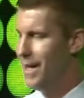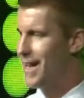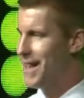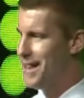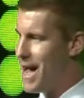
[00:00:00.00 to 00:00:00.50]

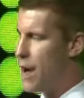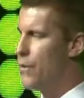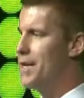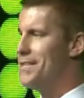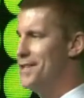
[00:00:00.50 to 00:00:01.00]

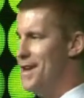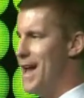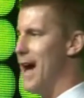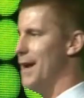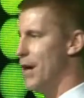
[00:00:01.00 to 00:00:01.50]
Cloud is
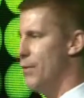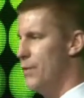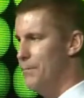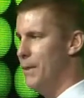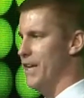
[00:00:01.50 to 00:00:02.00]
not a
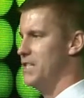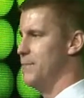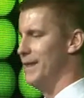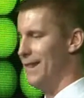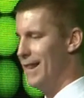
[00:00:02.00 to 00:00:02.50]

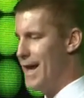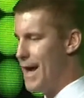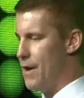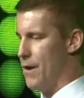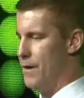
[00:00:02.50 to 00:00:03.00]
replacement
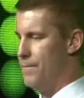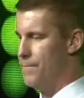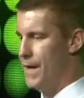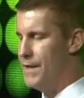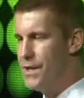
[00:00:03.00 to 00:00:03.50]
layer.
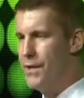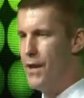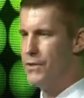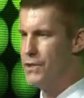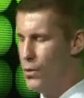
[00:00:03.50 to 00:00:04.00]
It's
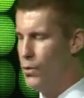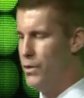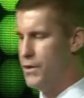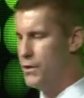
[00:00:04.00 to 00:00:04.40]
another tool in your